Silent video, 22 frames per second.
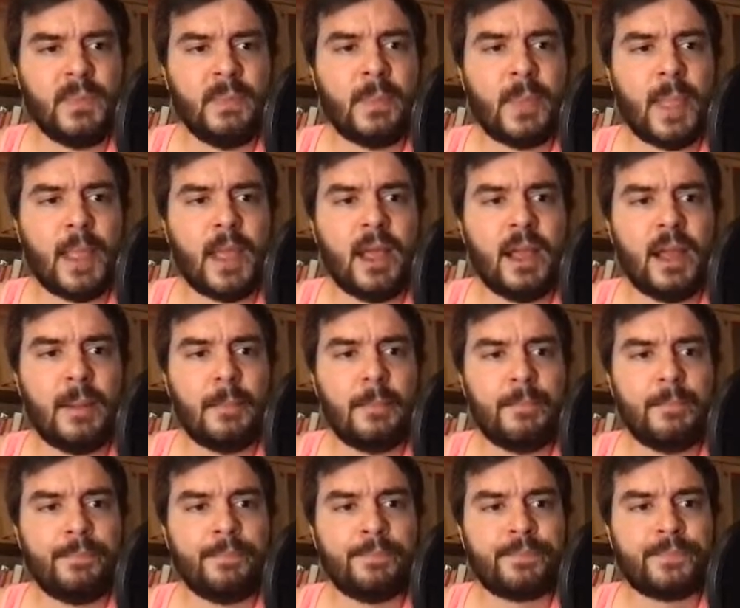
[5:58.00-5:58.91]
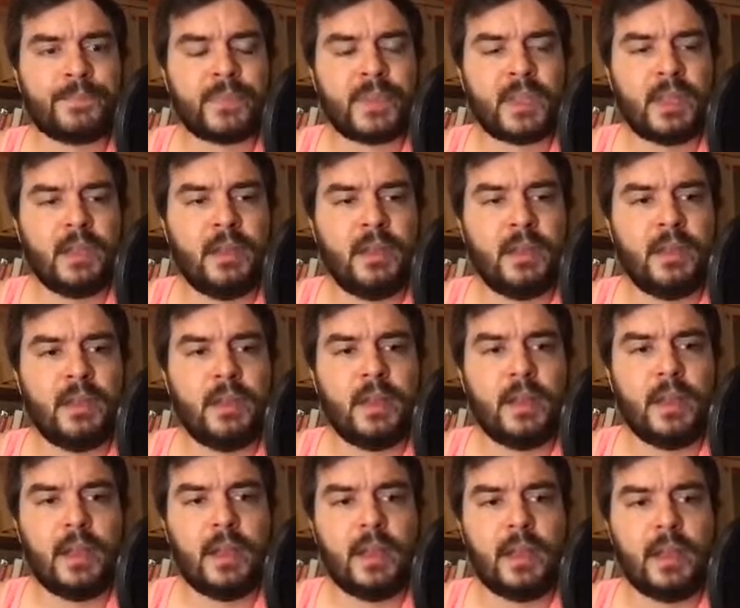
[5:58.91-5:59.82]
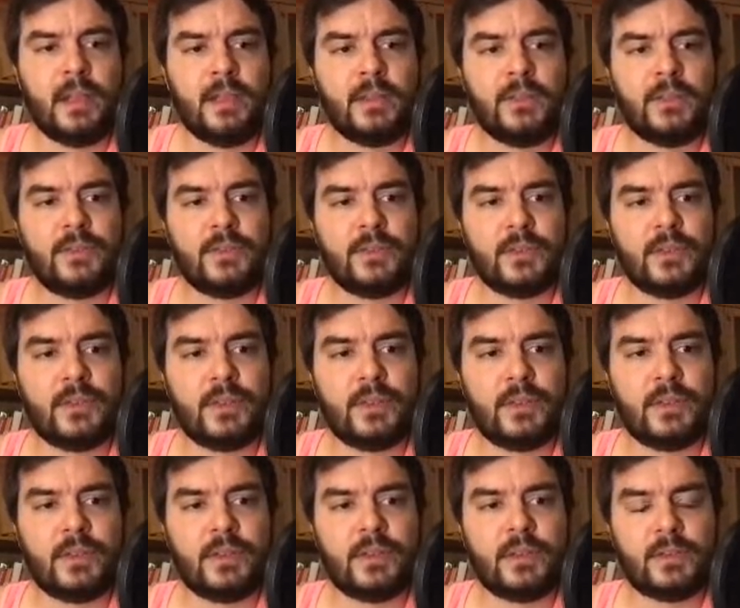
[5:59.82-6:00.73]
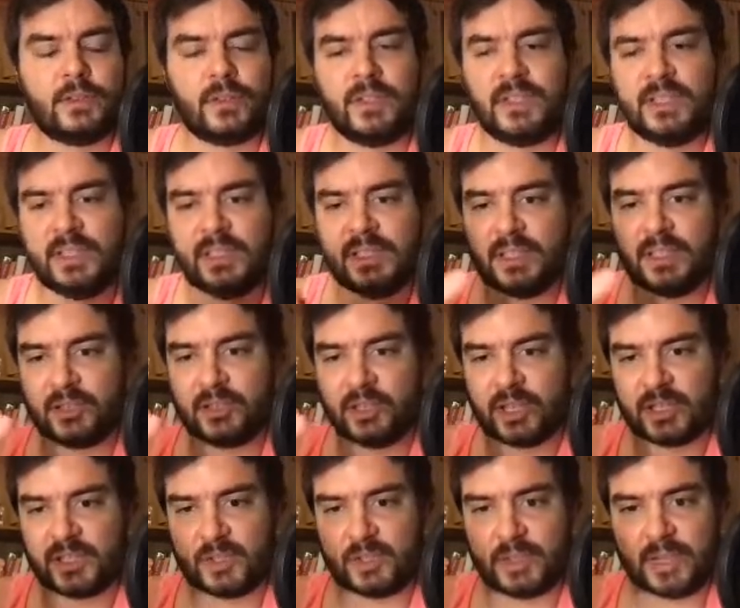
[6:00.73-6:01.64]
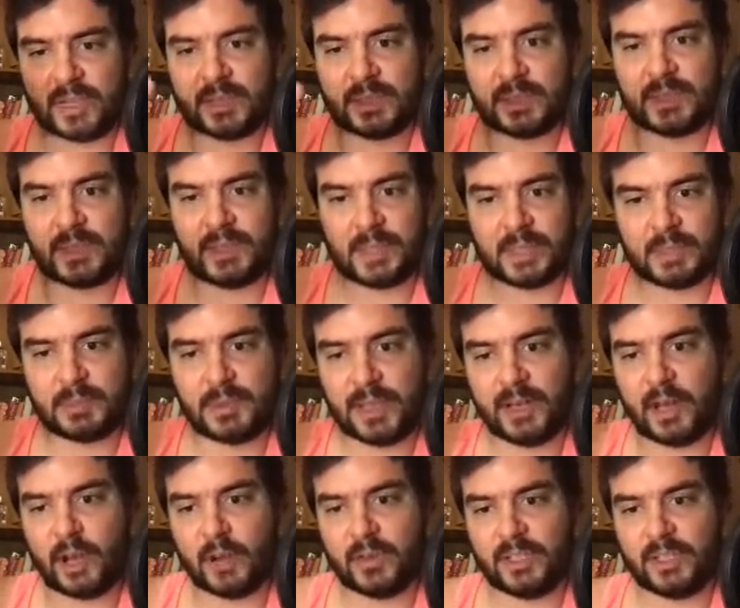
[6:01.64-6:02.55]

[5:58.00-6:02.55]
um, and so this is just to ex explain how the